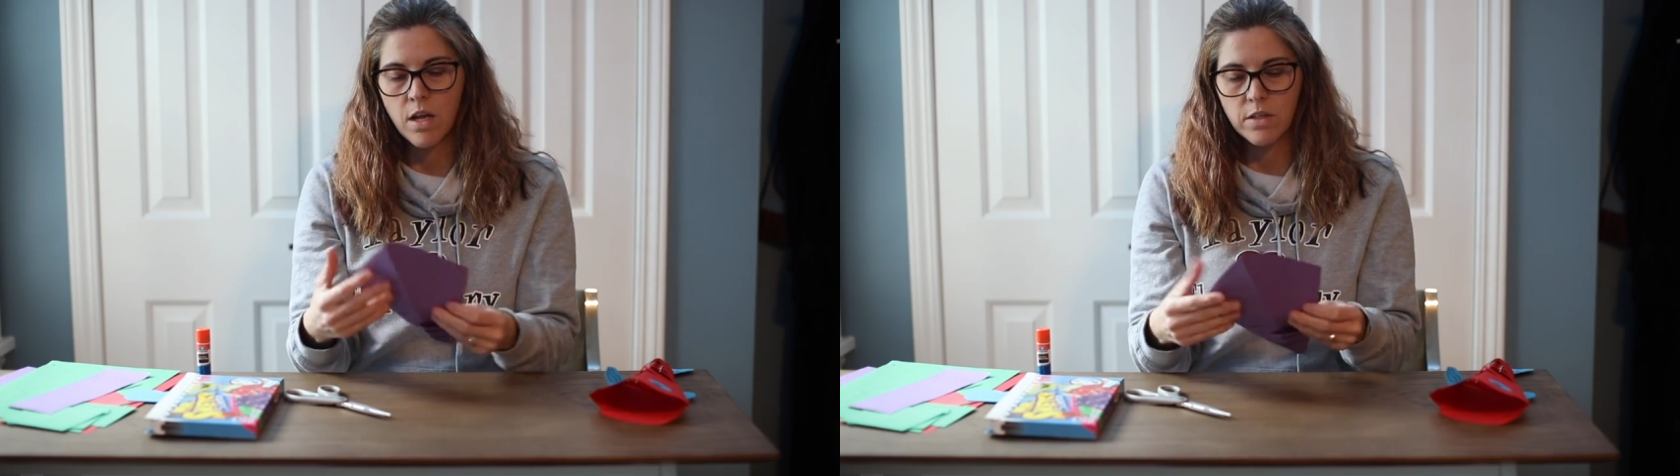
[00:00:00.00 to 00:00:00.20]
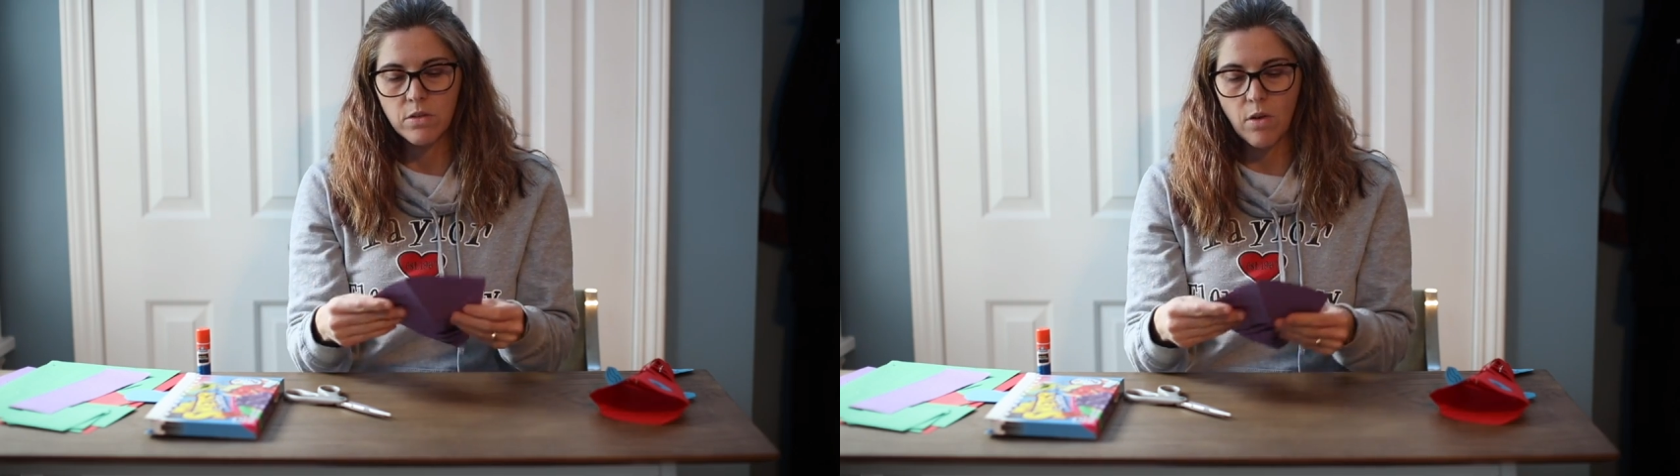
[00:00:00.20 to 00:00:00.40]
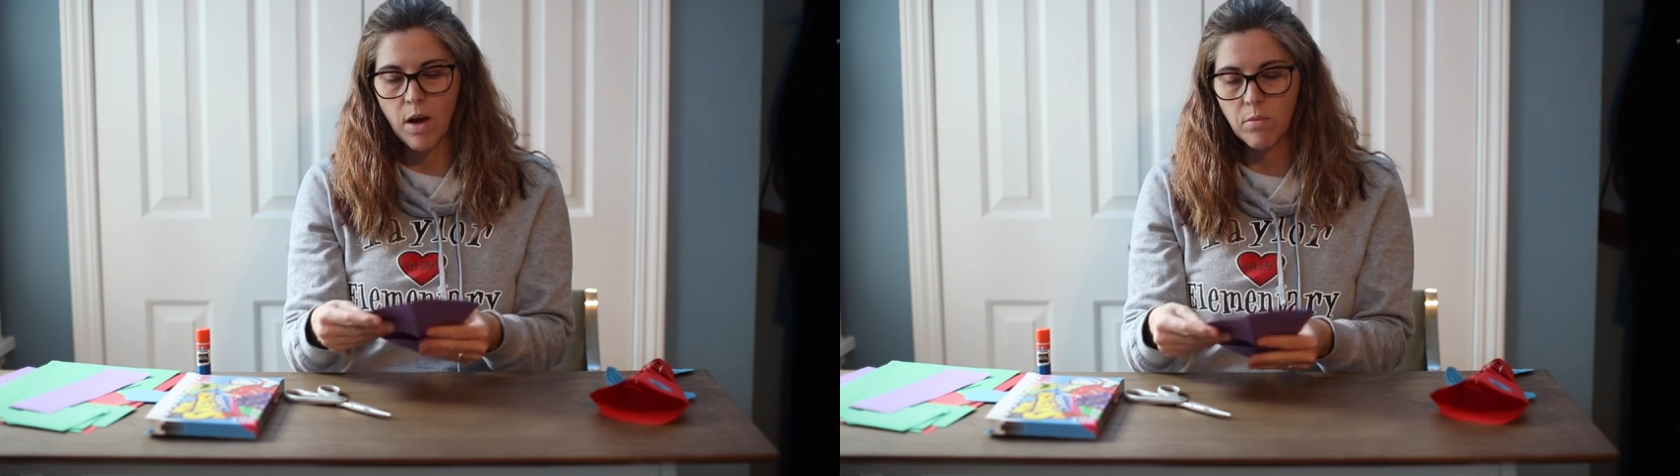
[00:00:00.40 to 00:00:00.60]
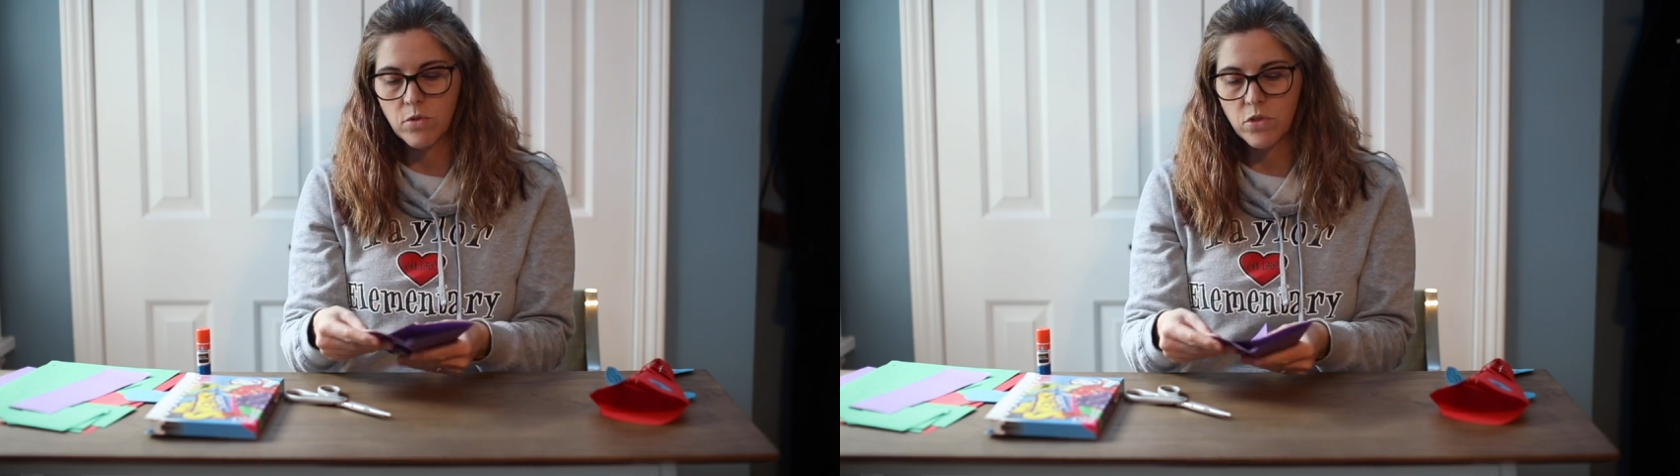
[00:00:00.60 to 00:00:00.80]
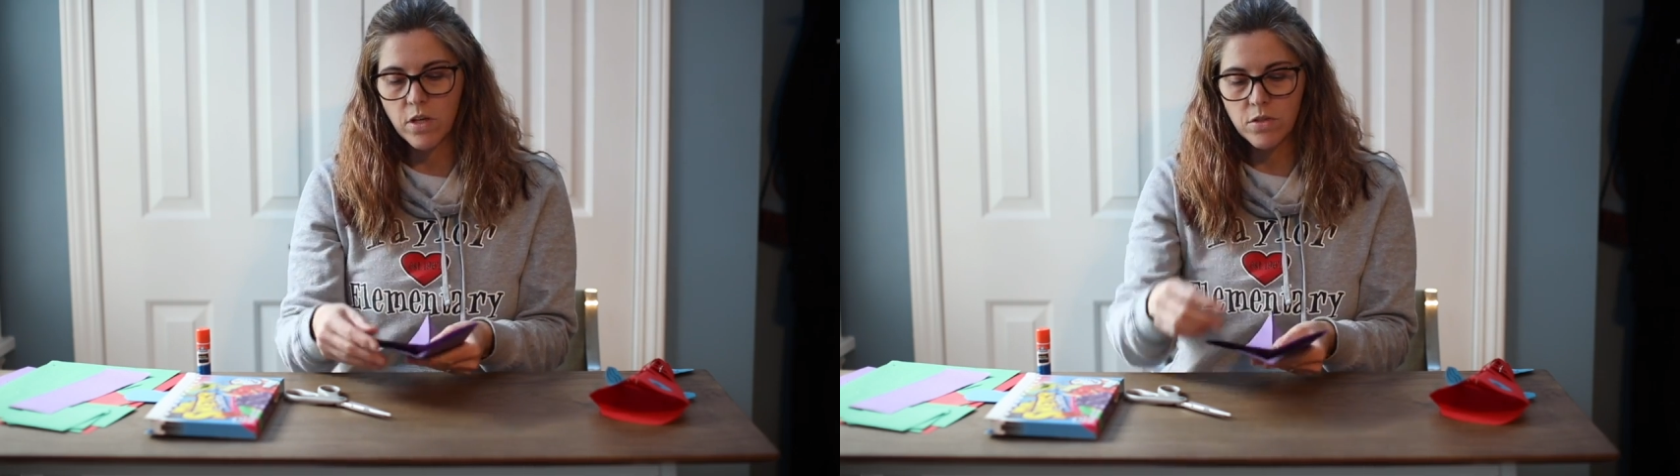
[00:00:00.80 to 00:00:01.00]
So I'm
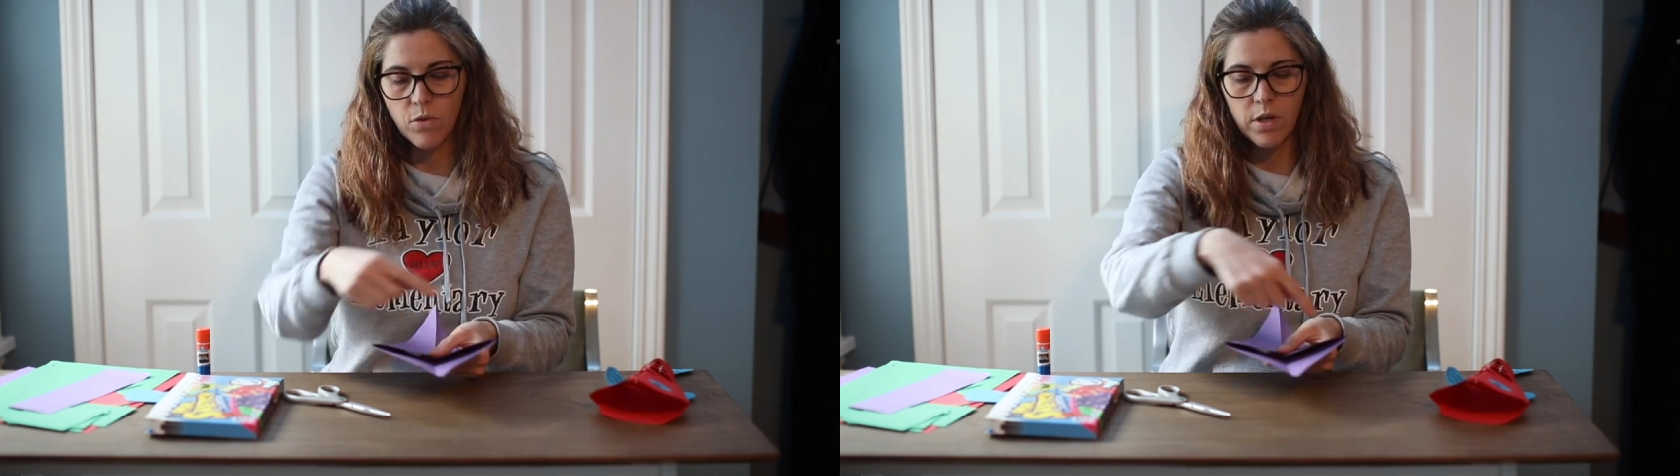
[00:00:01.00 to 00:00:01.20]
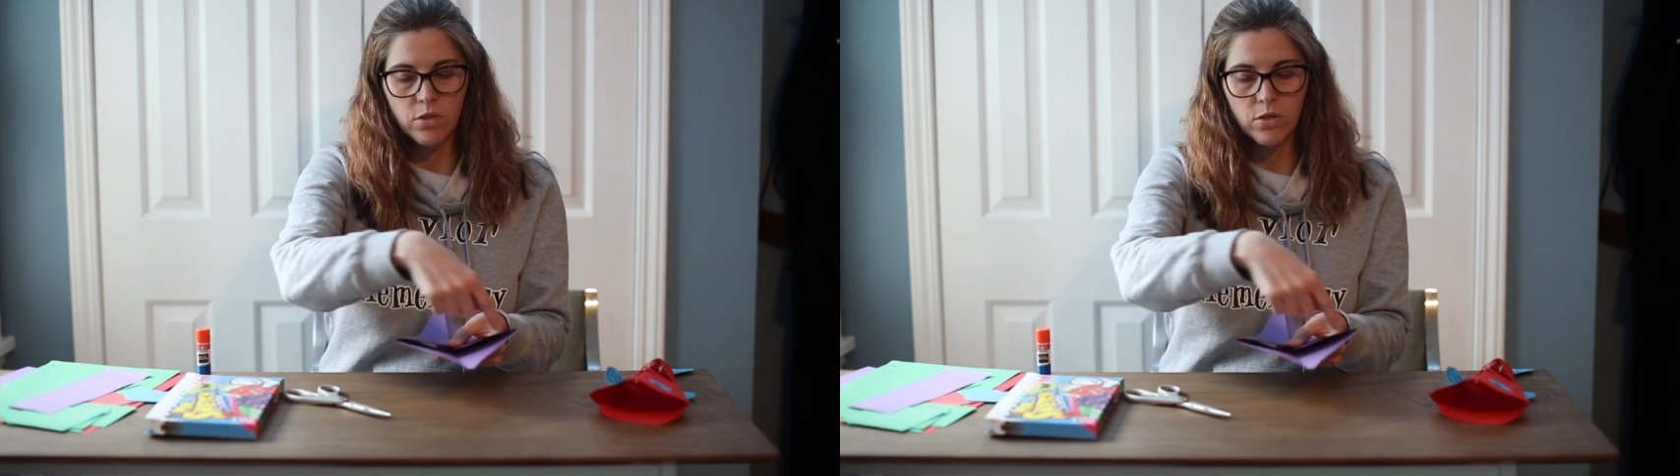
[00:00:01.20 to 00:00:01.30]
just going